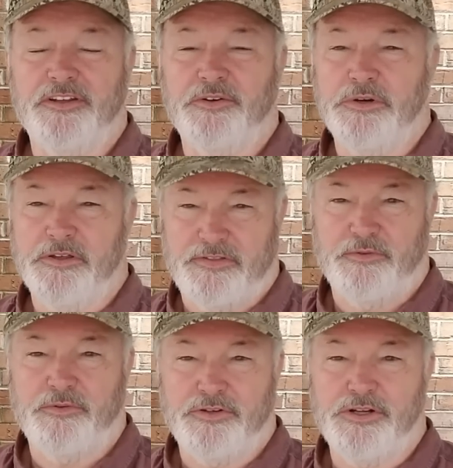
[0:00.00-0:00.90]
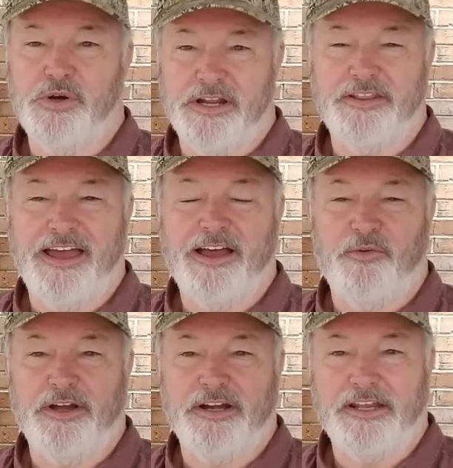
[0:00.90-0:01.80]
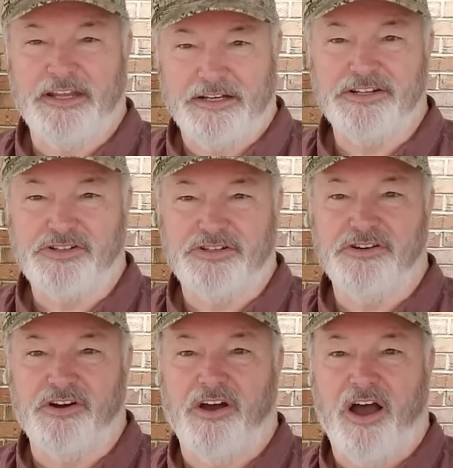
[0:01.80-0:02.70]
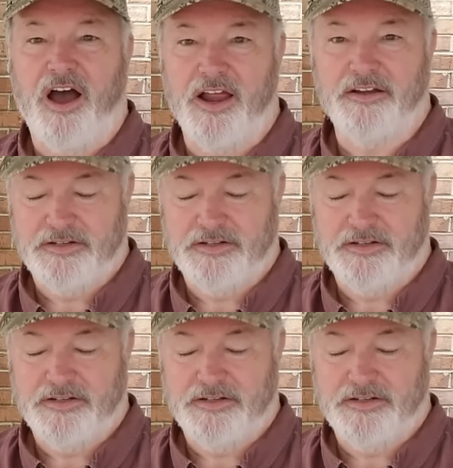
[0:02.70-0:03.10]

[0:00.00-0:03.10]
with doing it that way to get this cooker hot.